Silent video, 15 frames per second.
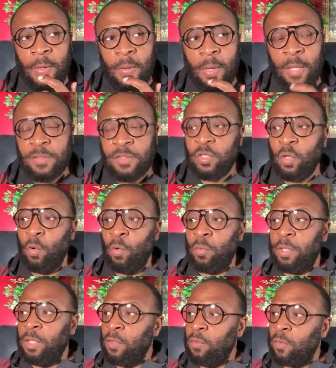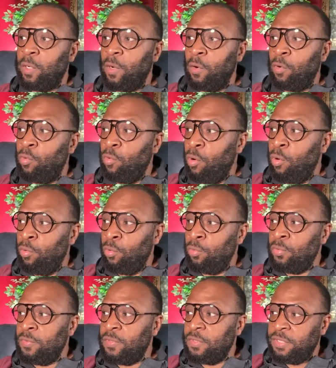And so the little girl
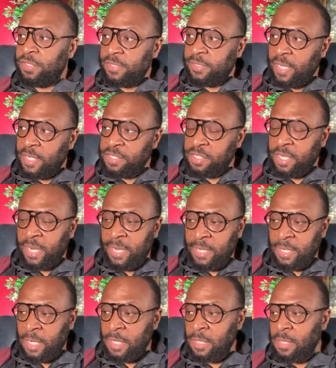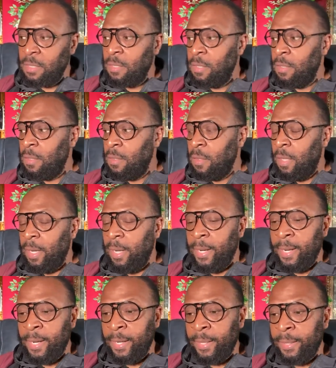grows, she's educated,
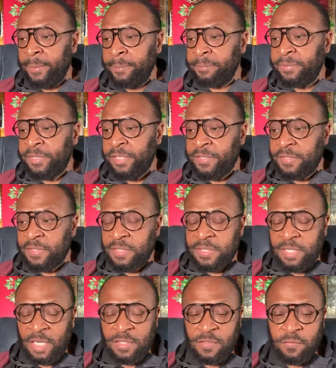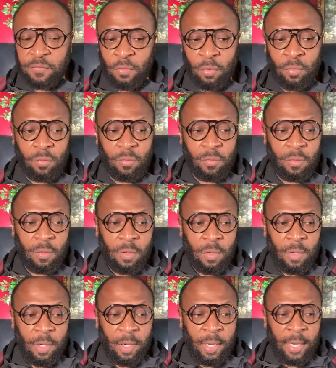um, she's successful,
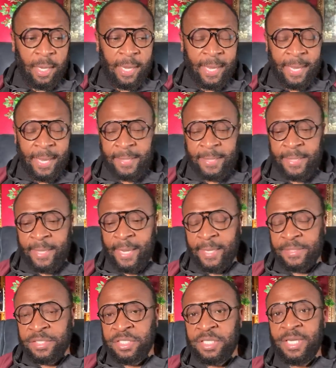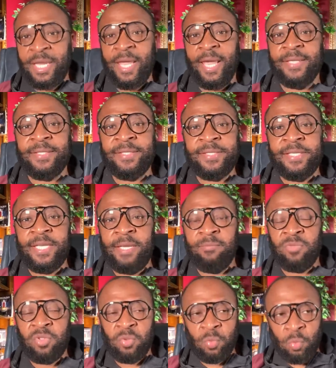and yet she can't seem
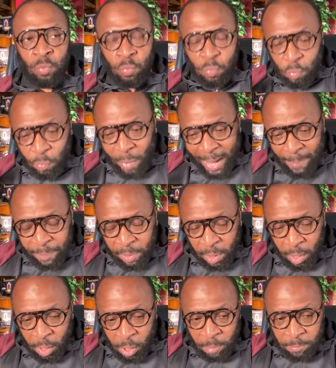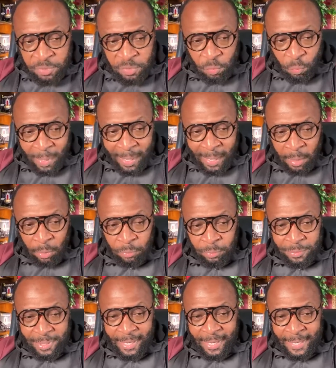to wrap her arms around
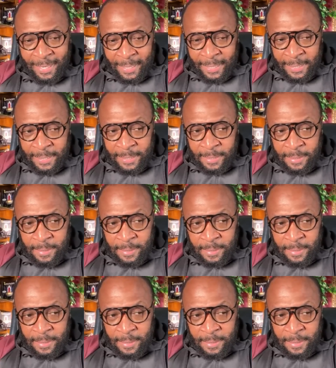a